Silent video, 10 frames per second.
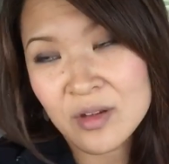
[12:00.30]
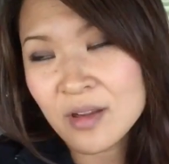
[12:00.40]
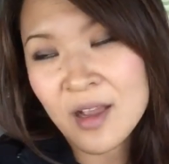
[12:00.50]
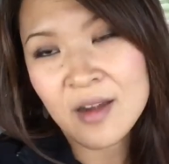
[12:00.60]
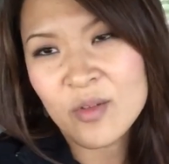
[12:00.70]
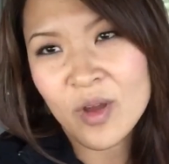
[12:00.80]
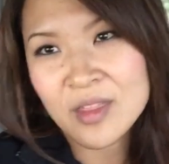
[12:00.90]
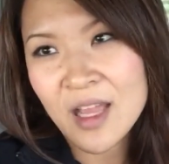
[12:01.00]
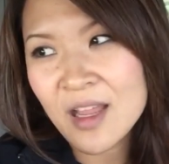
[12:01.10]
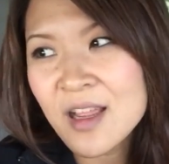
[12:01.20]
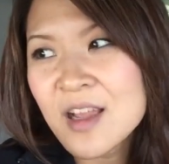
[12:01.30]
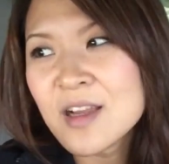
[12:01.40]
You know, like, I don't want that.